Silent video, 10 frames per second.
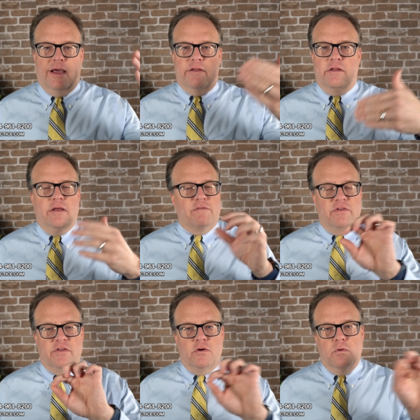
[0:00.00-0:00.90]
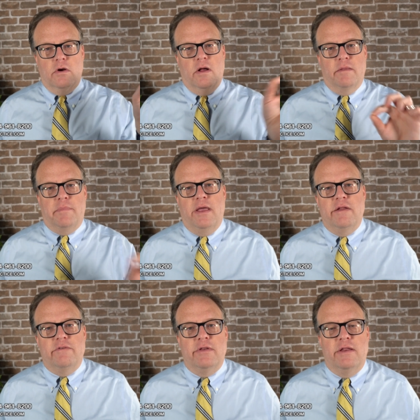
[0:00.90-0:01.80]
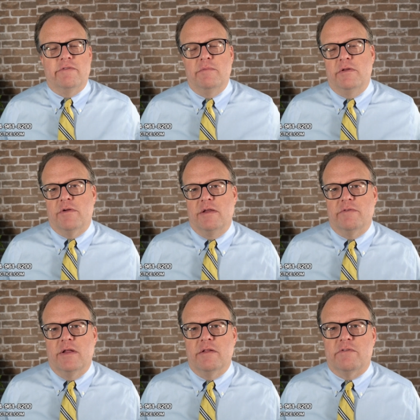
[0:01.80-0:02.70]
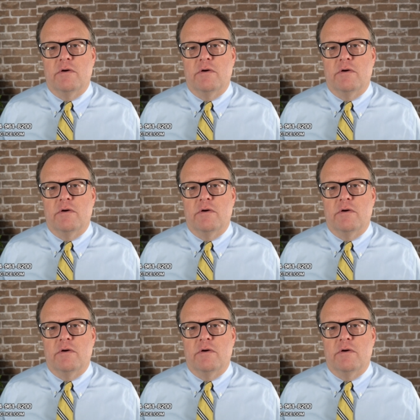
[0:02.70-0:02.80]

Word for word: Not every single word on the page needs to be translated.